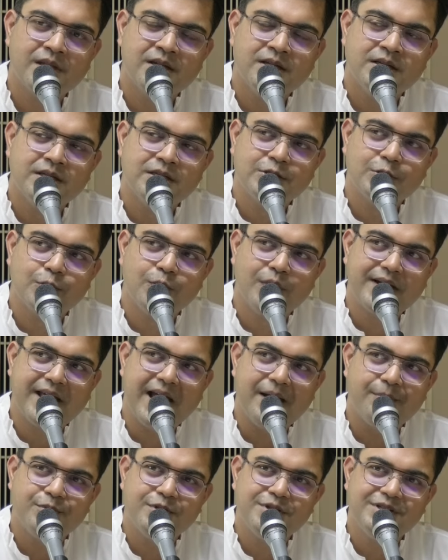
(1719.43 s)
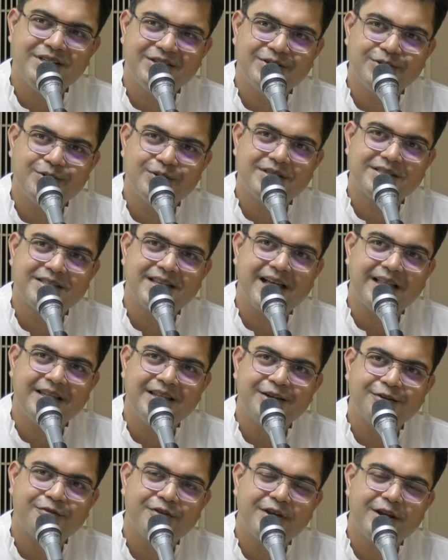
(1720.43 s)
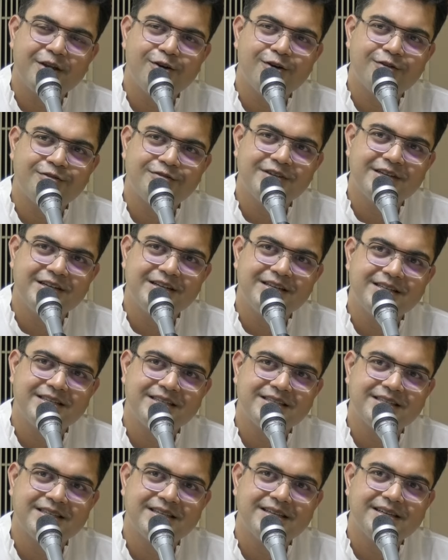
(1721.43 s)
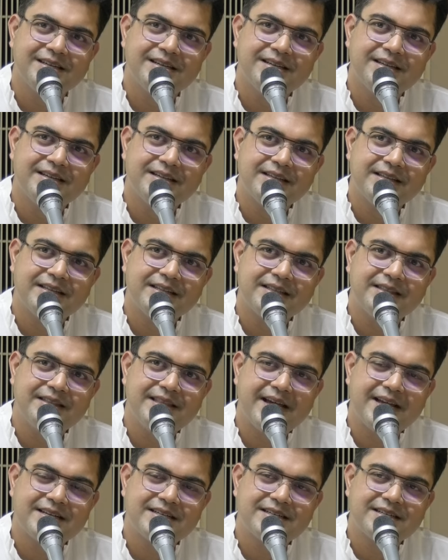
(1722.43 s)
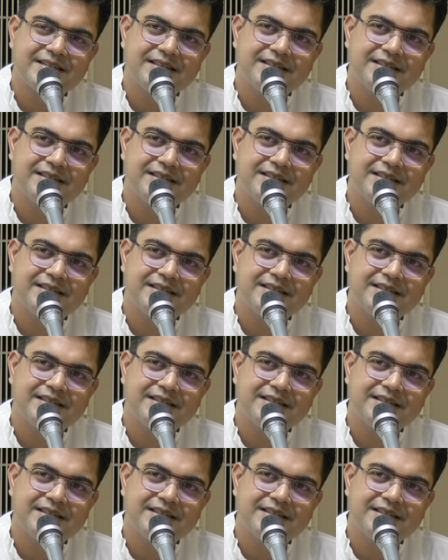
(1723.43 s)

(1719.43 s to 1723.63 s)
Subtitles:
So what happens to the sadhak very often is that